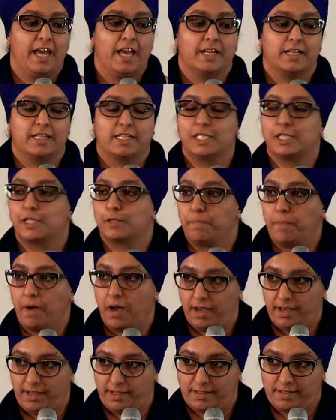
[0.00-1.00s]

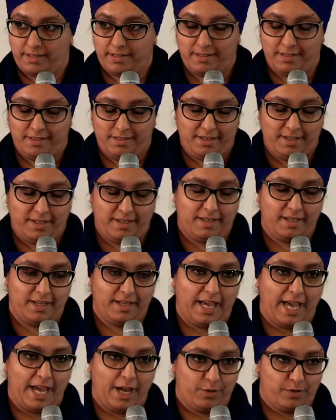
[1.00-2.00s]
despite
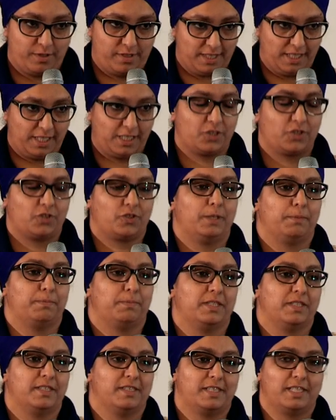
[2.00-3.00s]
our Sikh
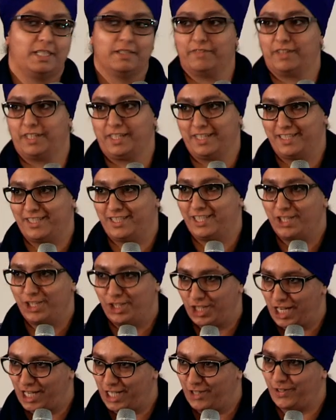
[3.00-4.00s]
scriptures giving us
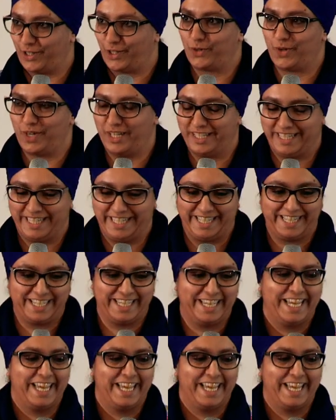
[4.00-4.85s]
gender equality,